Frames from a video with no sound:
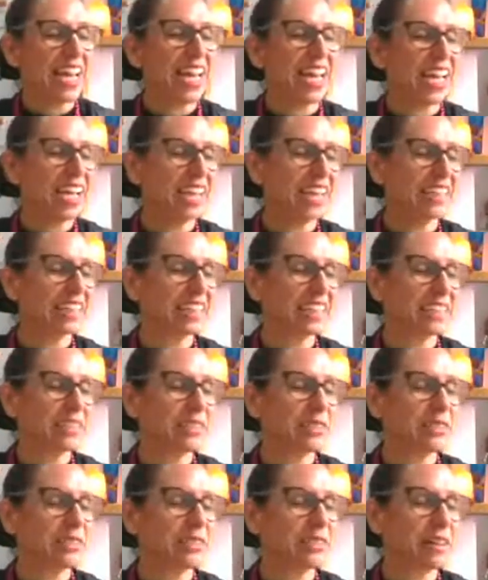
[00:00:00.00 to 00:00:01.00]
And this
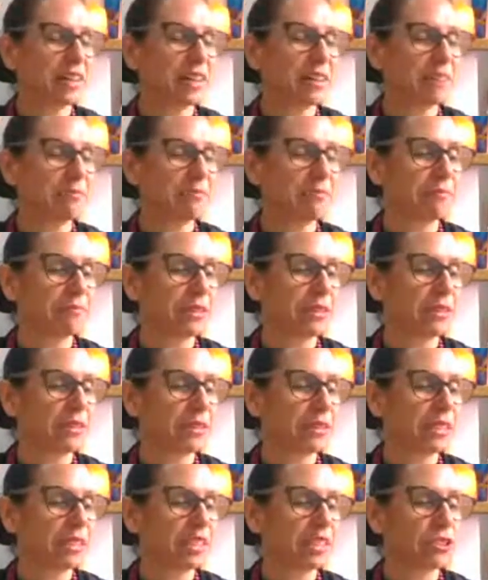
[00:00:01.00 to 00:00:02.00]

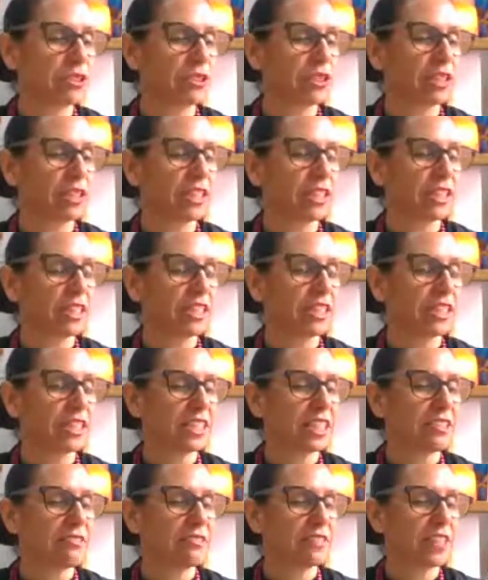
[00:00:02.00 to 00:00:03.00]
looks at
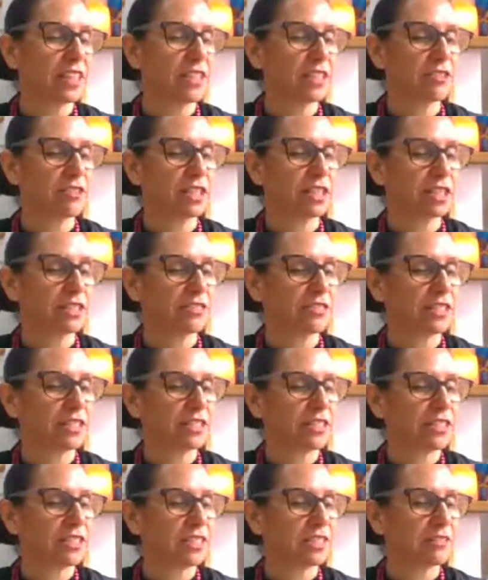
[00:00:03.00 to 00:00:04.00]
identifying triggers for
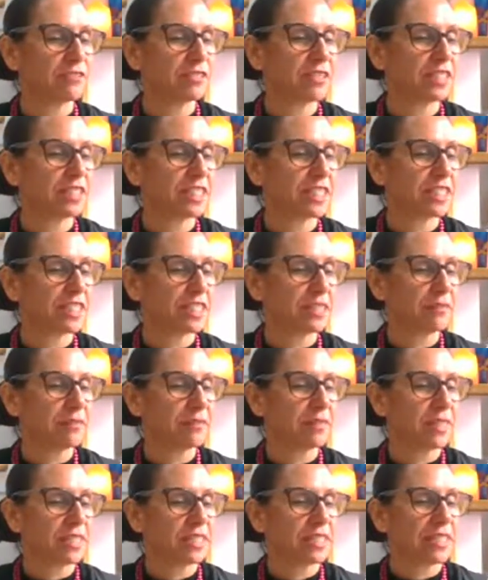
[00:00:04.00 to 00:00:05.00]
low self-esteem,